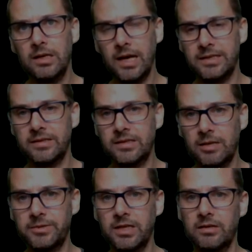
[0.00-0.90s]
as a
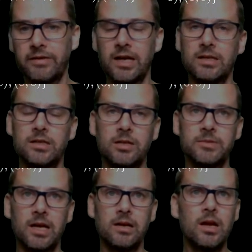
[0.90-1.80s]
subset of A times
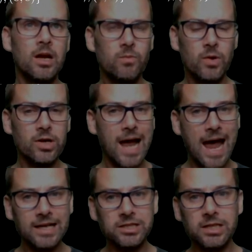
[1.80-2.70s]
A, we could
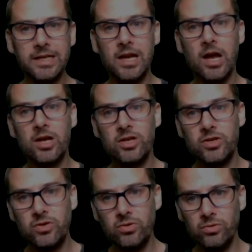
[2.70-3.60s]
actually
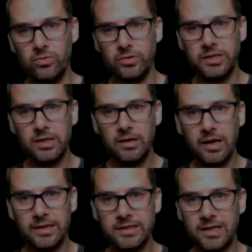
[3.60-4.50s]
use a
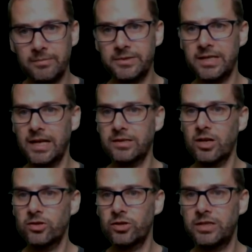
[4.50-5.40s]
subset
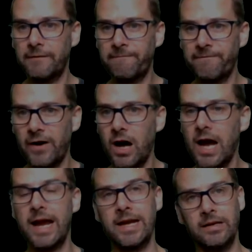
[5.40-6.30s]
to
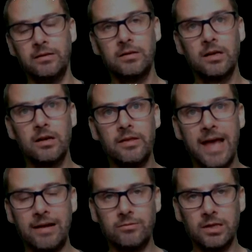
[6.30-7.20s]
define
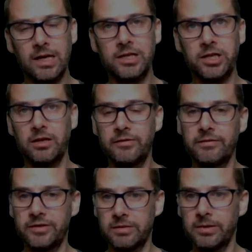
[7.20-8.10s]
that relation of
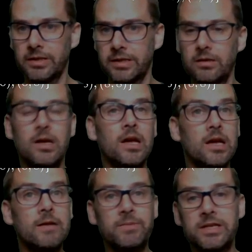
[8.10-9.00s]
divisibility.
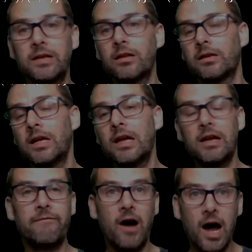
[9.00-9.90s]
In particular,
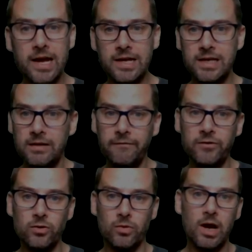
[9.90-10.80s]
if I give
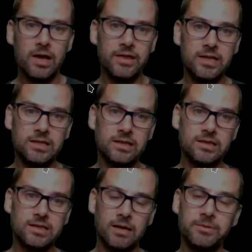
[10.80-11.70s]
you this
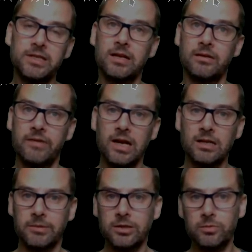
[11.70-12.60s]
subset of
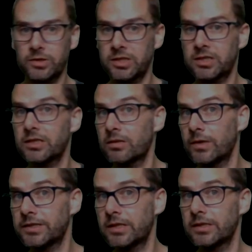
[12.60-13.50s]
elements, which is just the
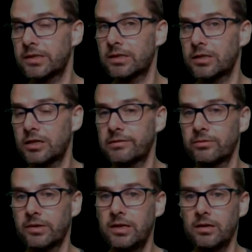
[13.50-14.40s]
ones that are successful
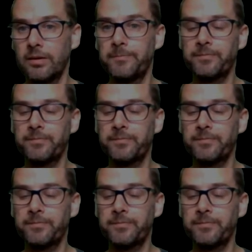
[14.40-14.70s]
here,